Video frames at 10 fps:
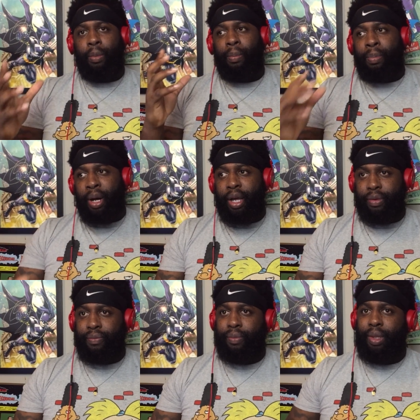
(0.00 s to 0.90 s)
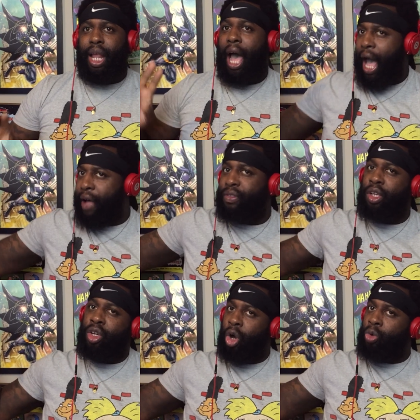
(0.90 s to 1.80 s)
But I have
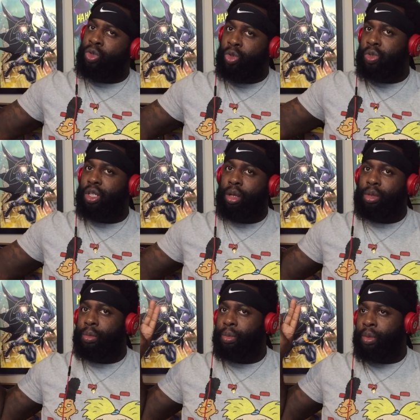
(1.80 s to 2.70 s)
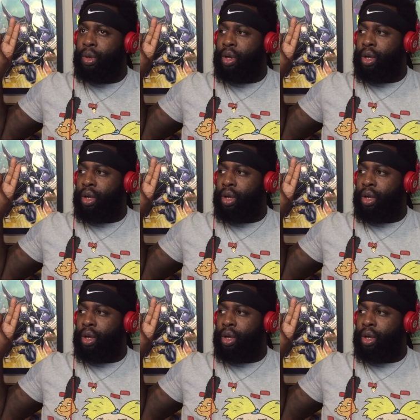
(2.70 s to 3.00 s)
to go do something